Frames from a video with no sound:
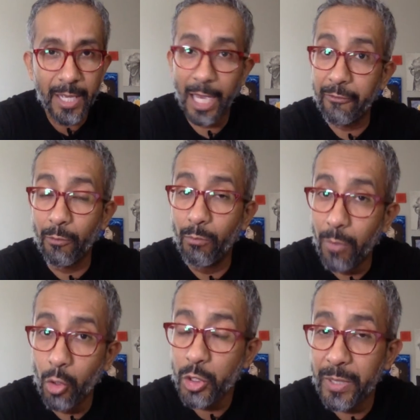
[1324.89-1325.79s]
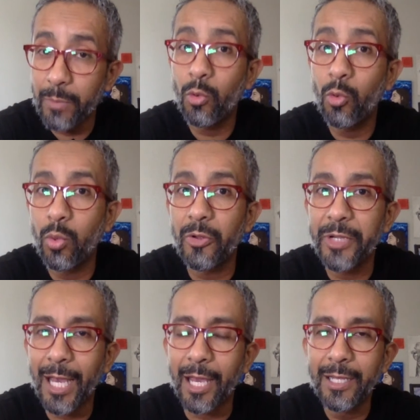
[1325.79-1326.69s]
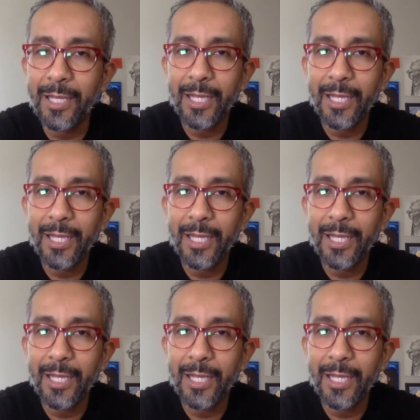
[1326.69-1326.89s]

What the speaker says: However, most people will not.